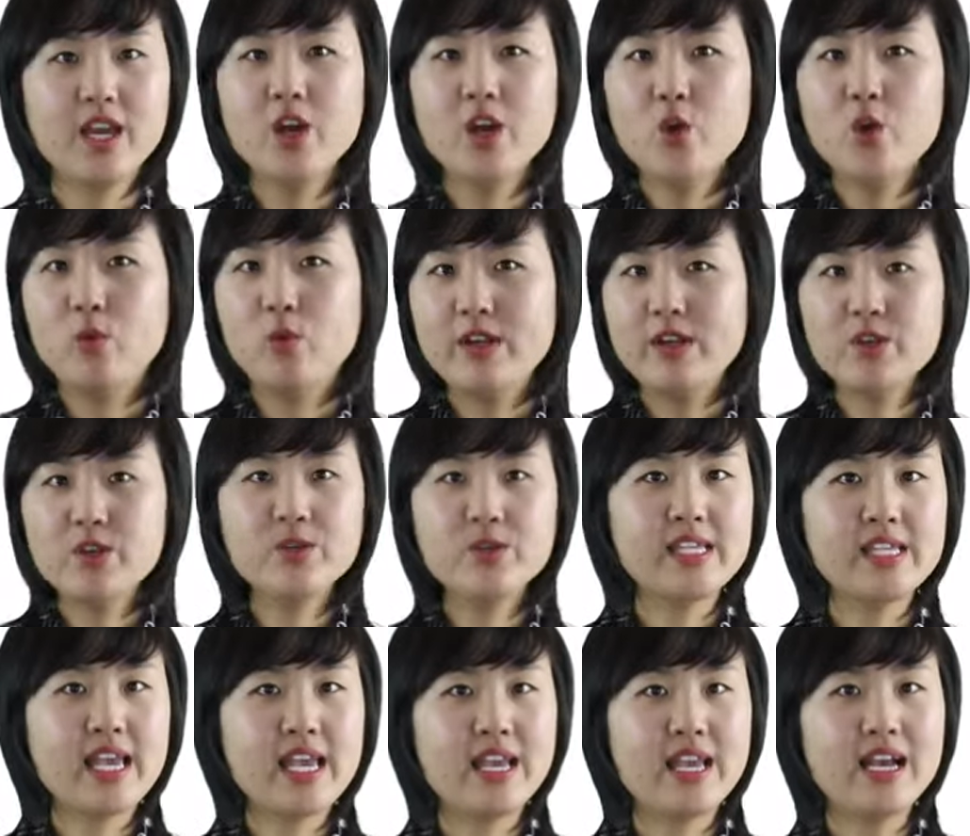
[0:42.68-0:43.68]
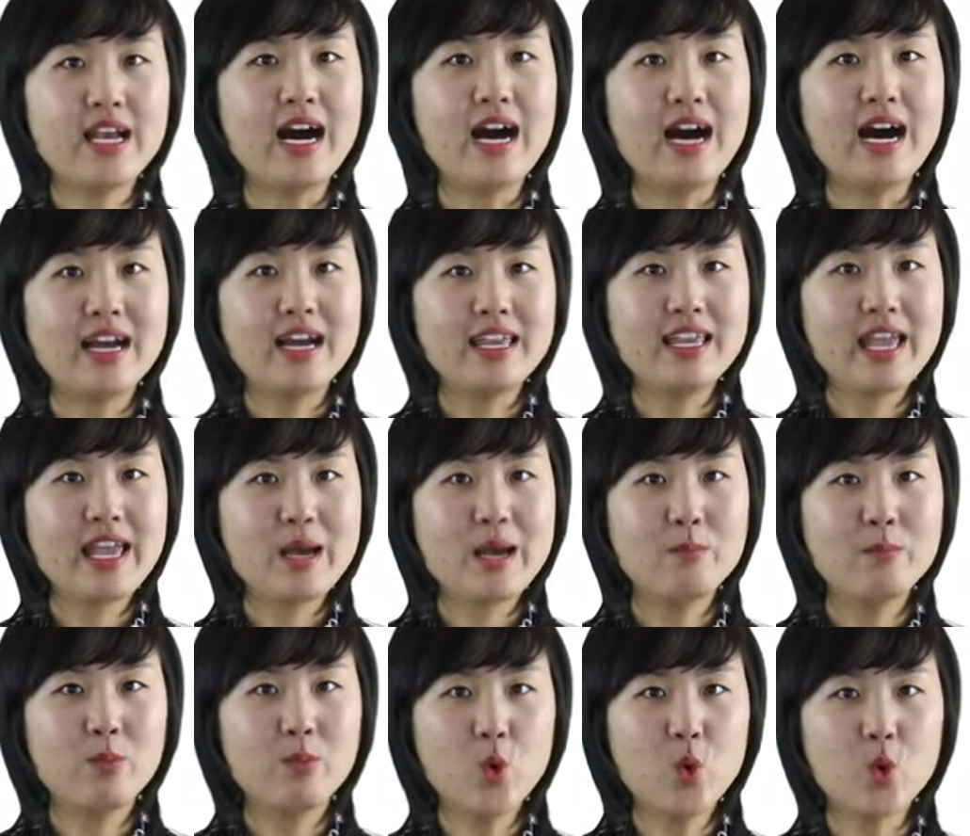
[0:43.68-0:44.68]
When you say I
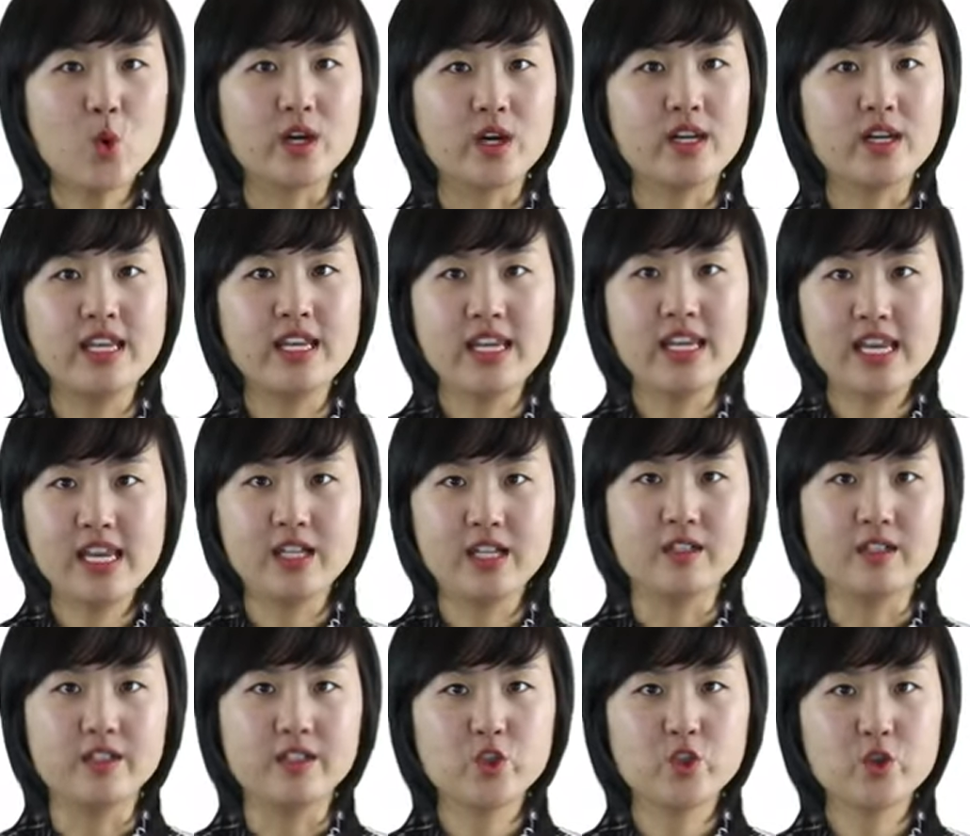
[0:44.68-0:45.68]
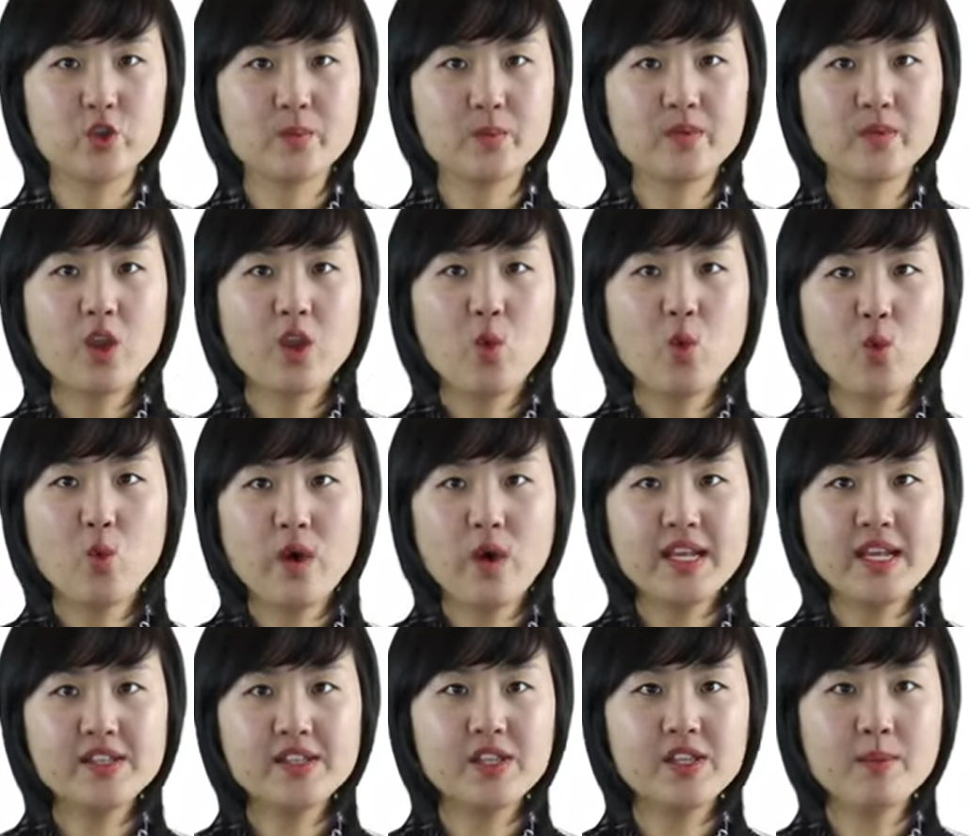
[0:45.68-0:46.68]
am bored in English, what
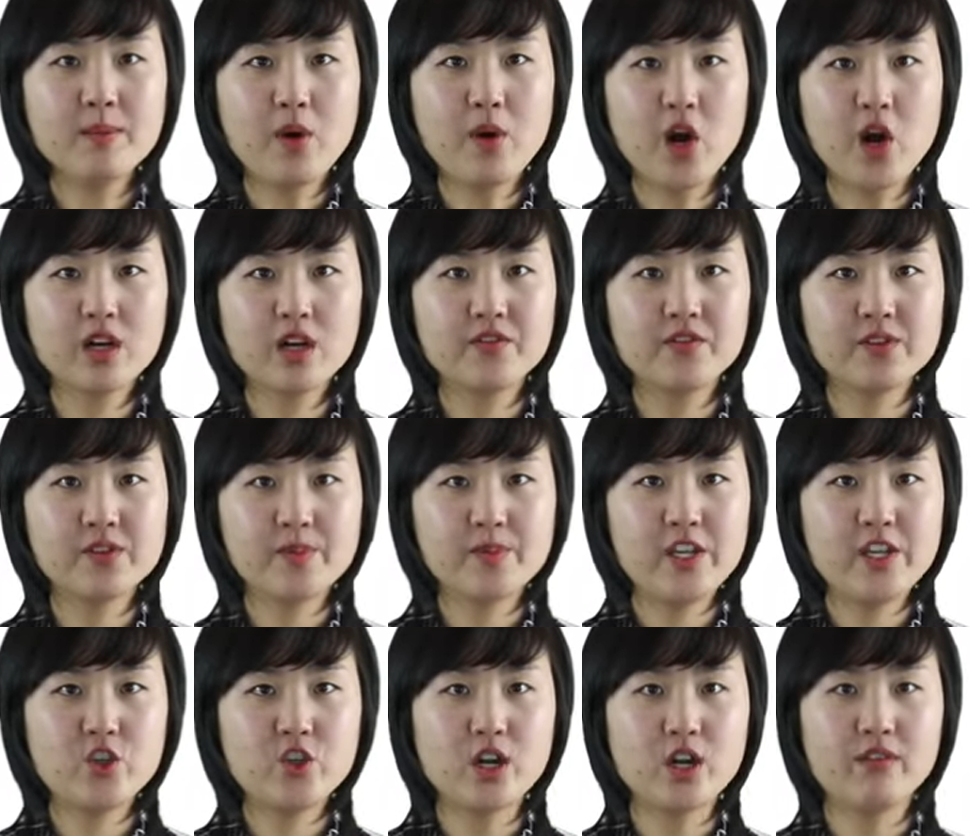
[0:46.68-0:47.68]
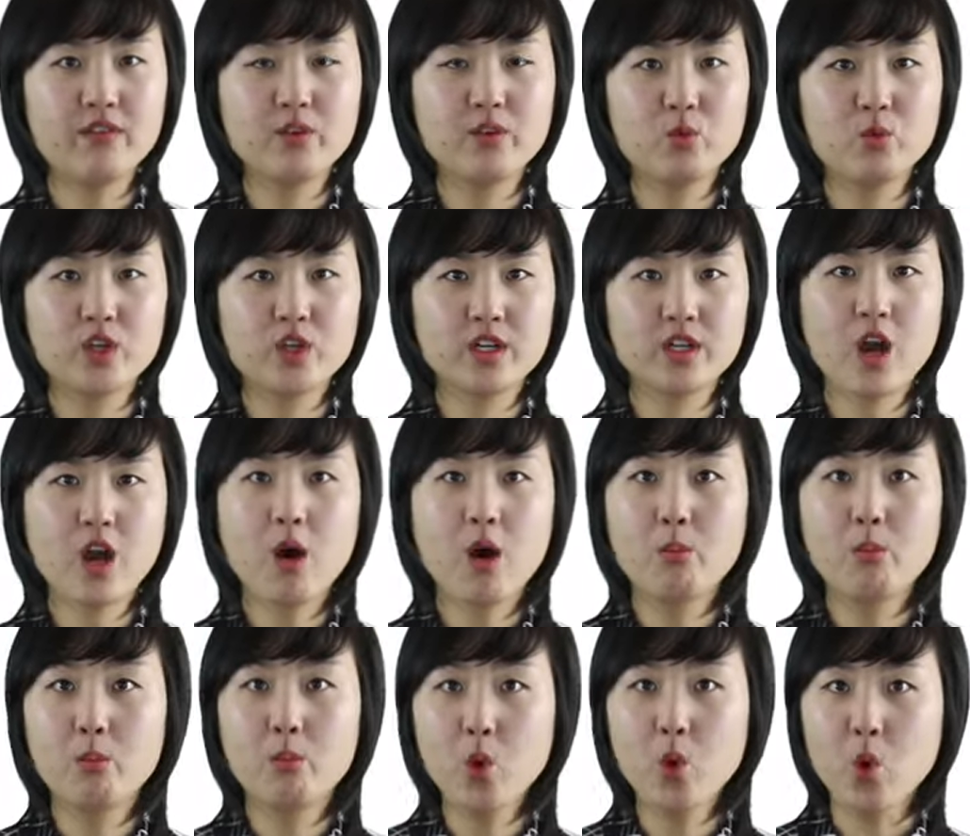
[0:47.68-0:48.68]
is the part of speech of the word
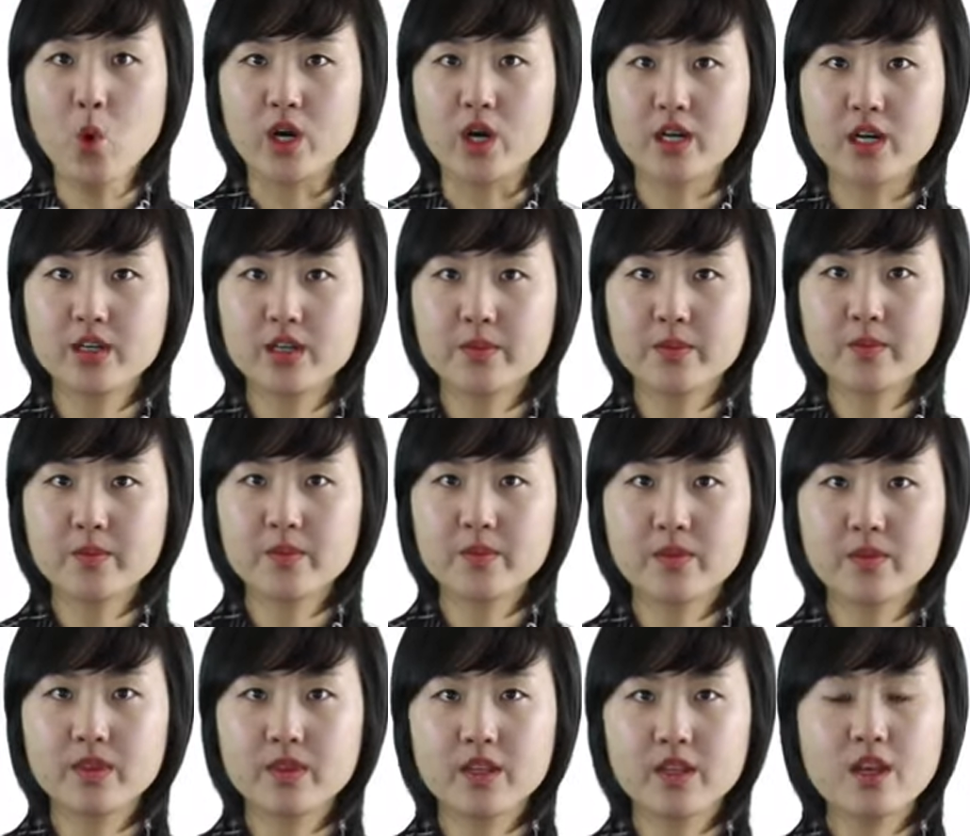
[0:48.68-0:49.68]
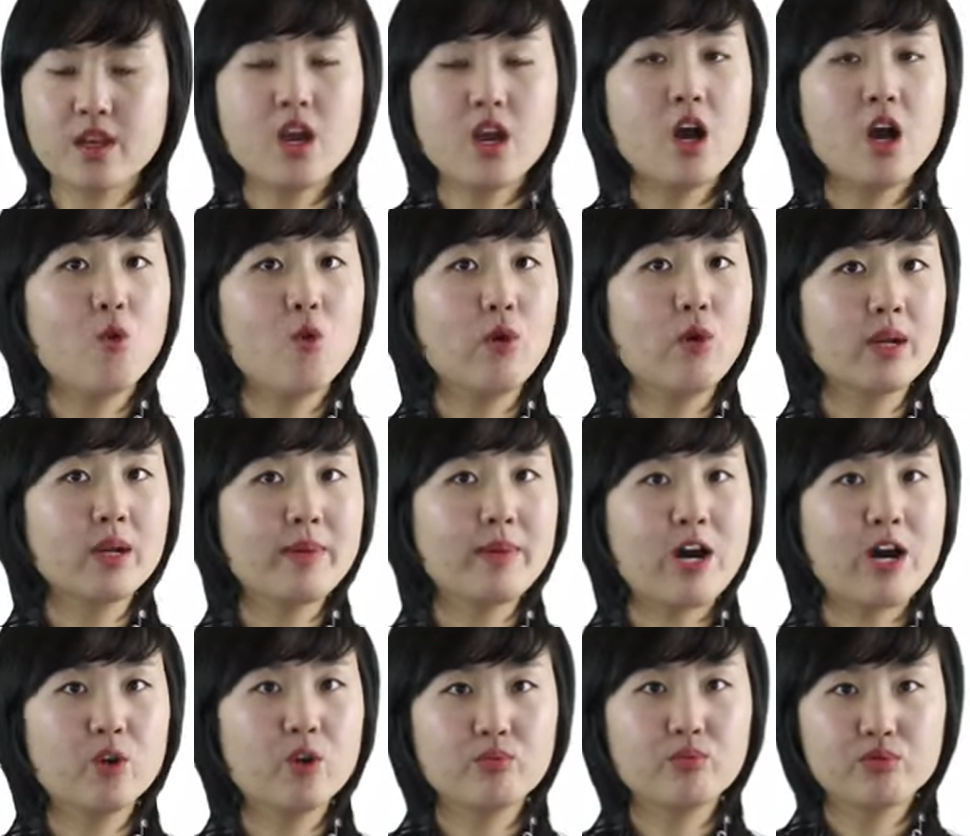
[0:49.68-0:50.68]
bored? What
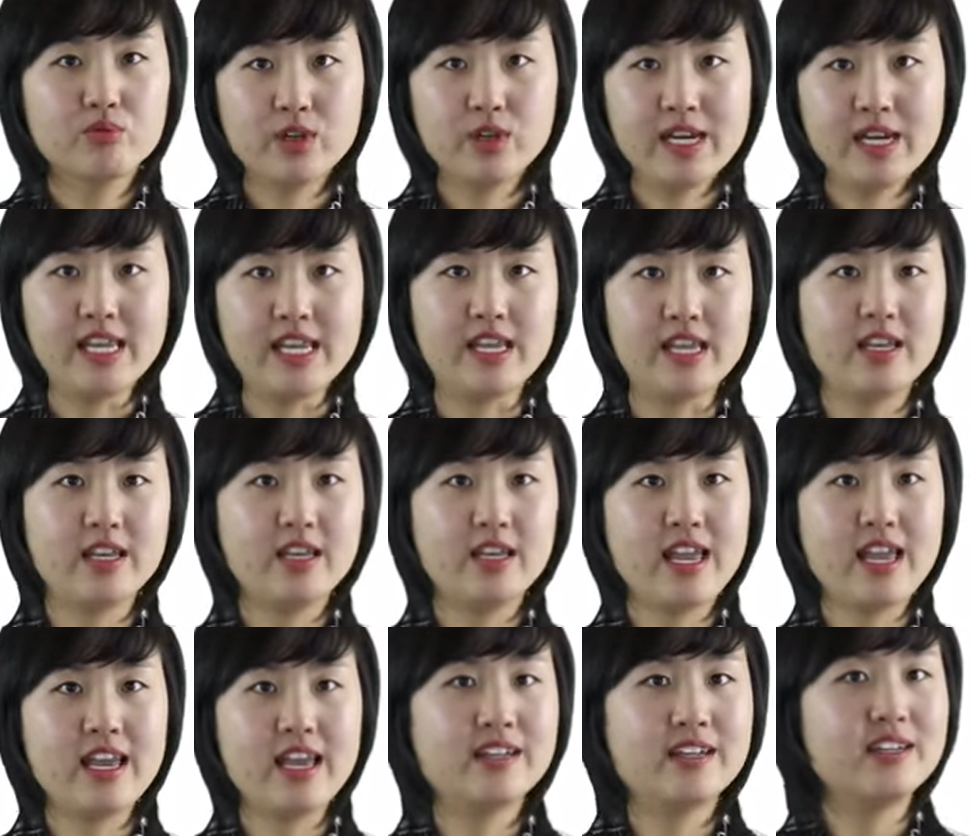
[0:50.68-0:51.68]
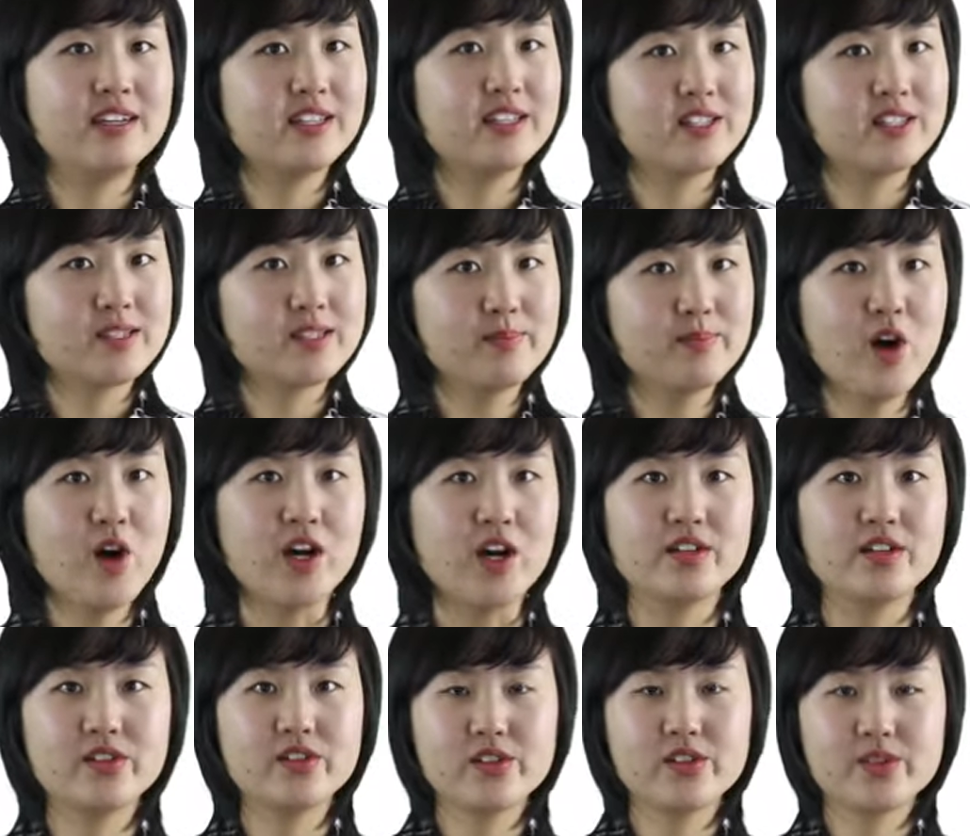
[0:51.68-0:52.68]
about pretty and
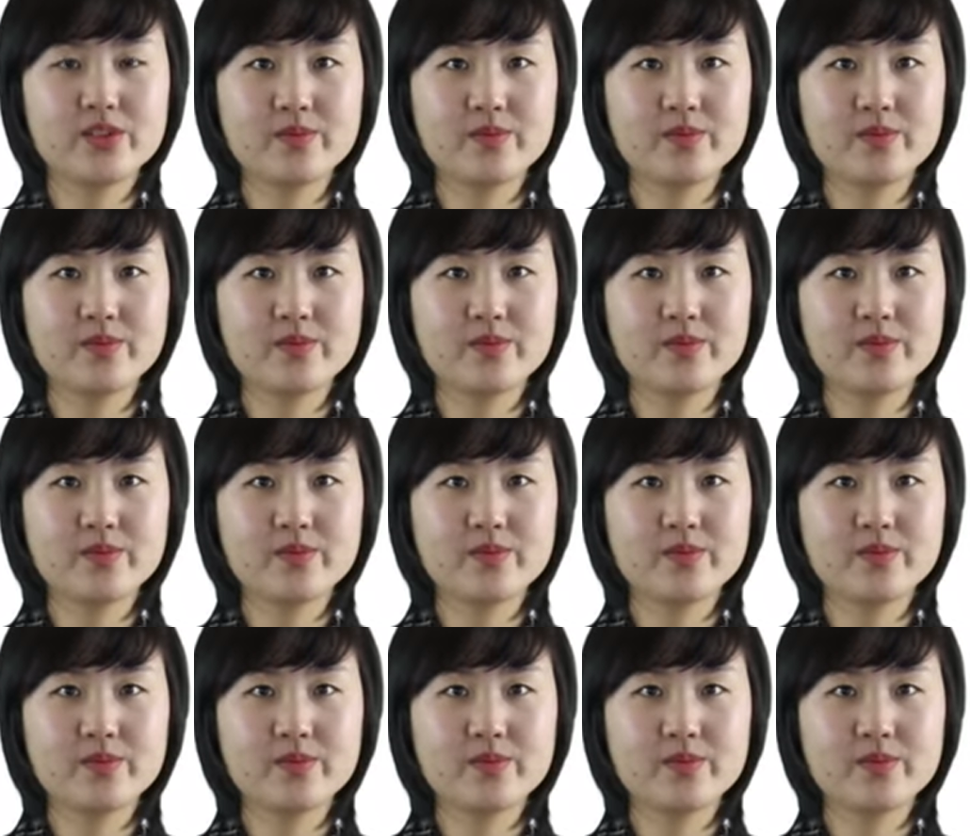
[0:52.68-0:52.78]
smart?